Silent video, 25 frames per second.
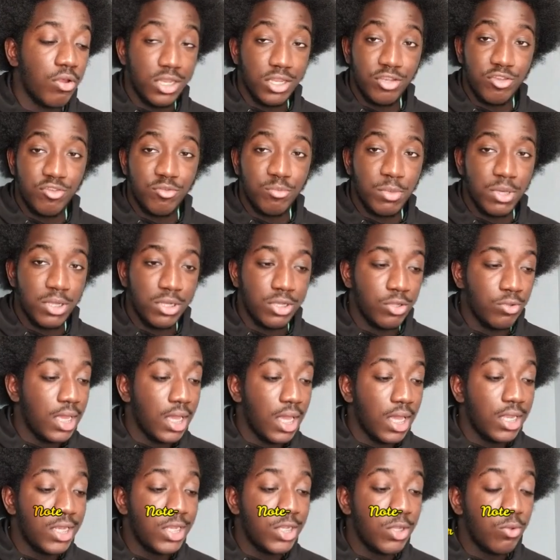And to my note,
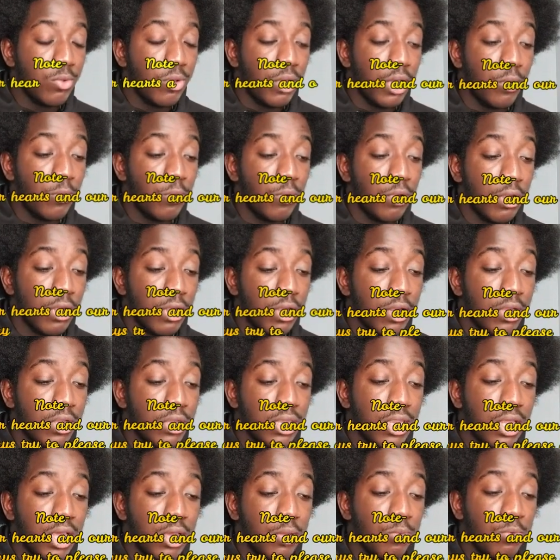God knows our heart
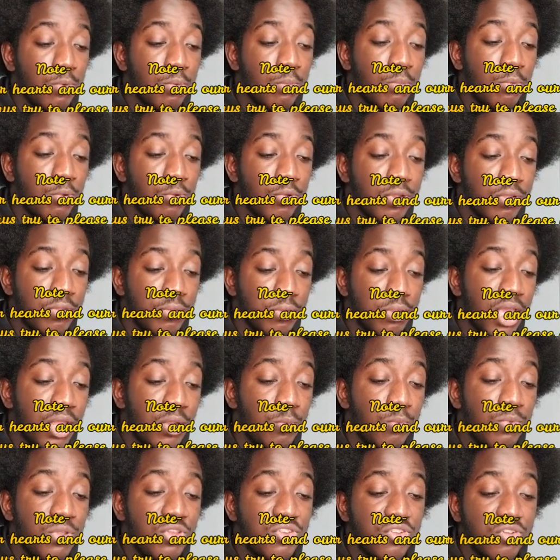and our motives,
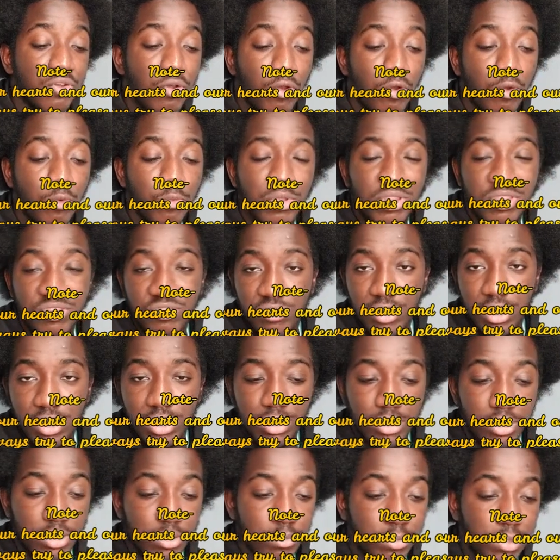and we should always try
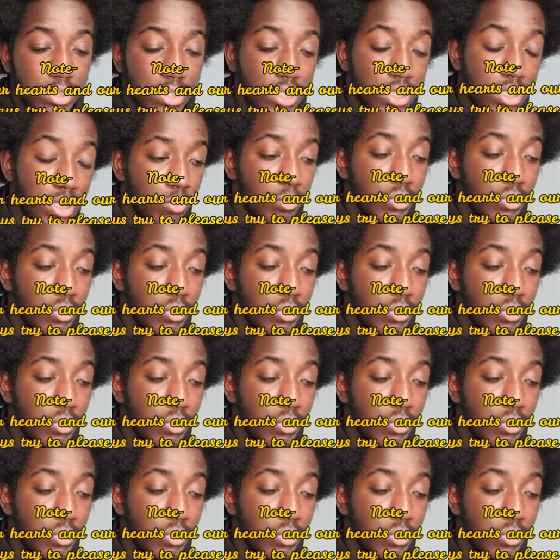to please.